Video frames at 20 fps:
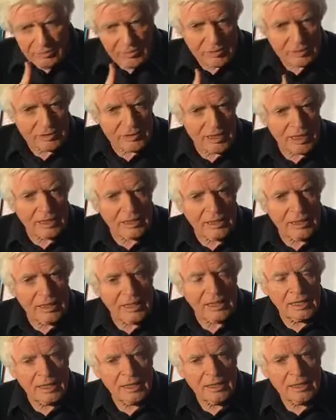but
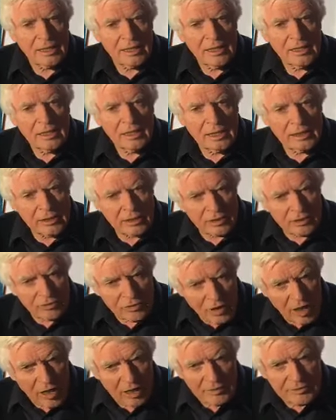technique, the
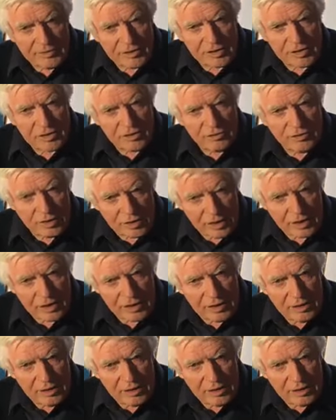craft is critically